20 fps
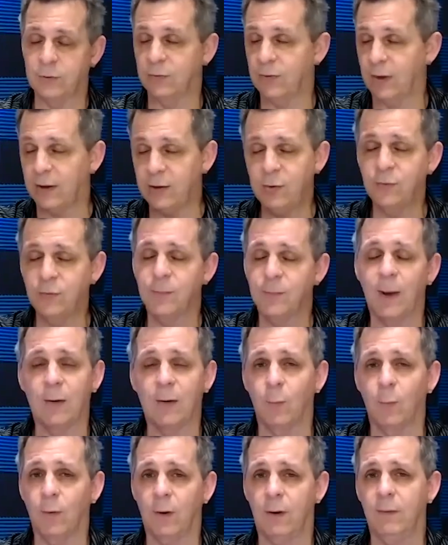which is a huge
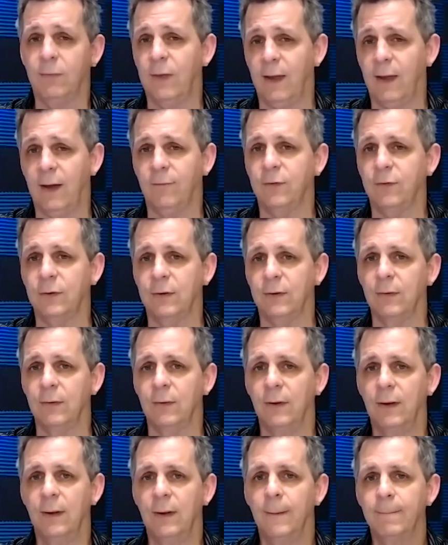amount of work they have to
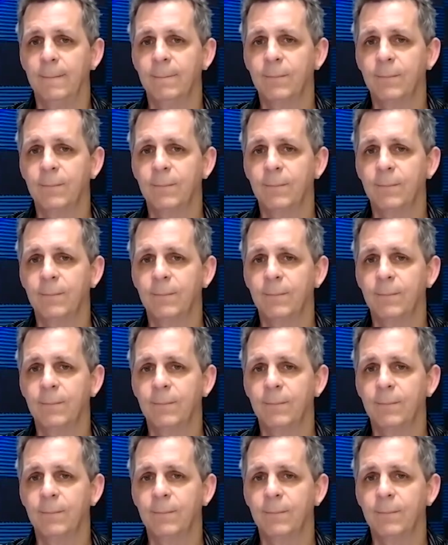do.